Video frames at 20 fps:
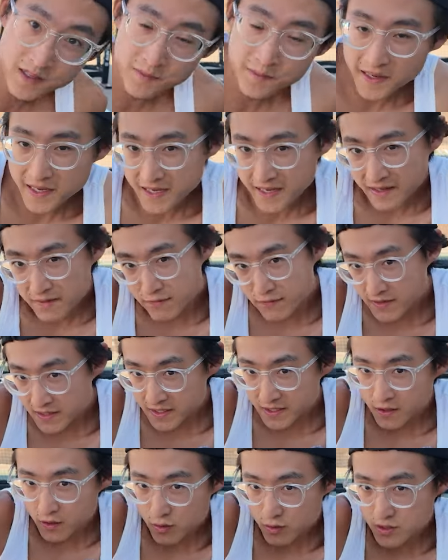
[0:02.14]
to make a
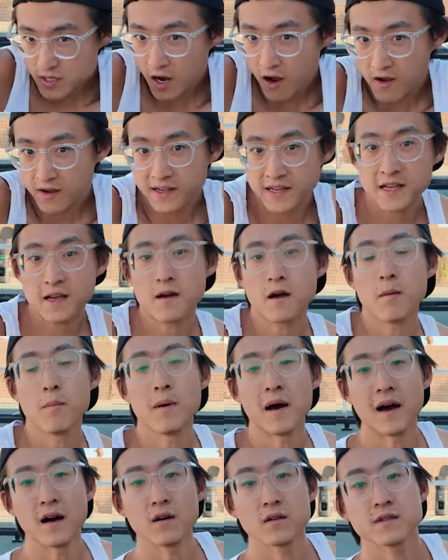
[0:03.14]
video talking
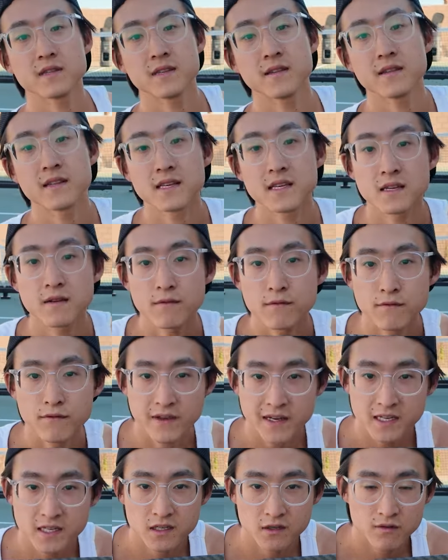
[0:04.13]
about the
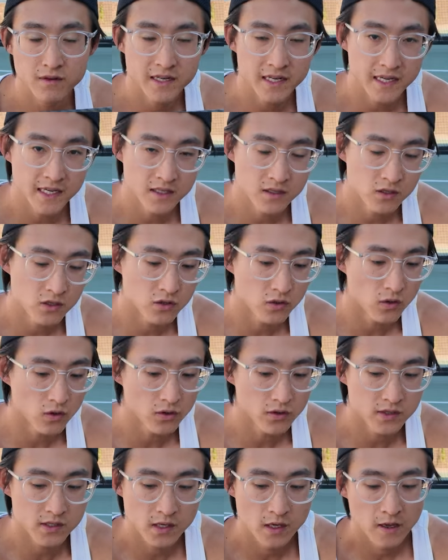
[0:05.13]
Victory
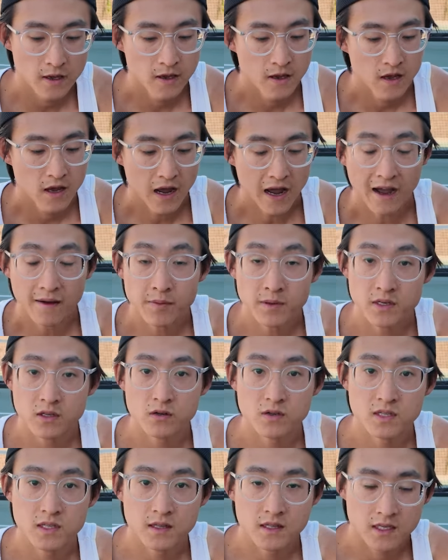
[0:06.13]
insoles. I've been
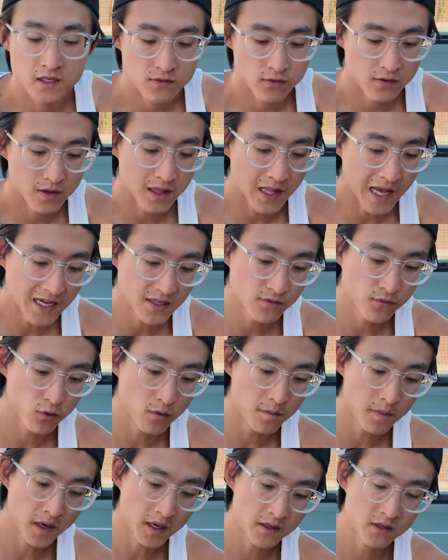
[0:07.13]
using these for the last
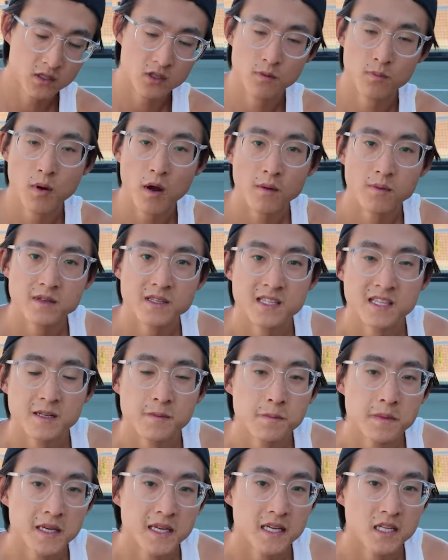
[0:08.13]
4 months. You've probably
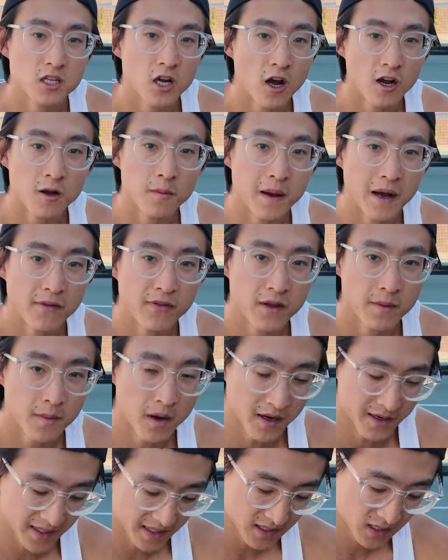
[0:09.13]
seen me talk about
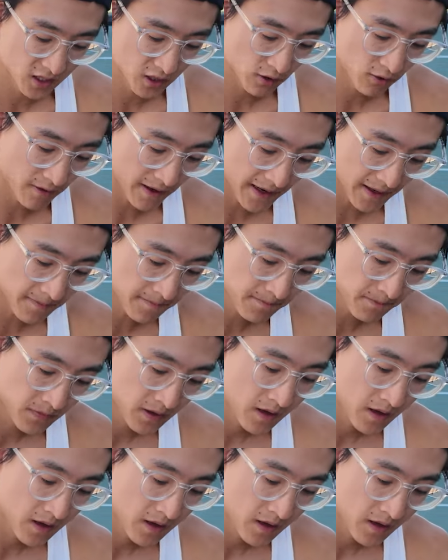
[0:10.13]
them on Instagram.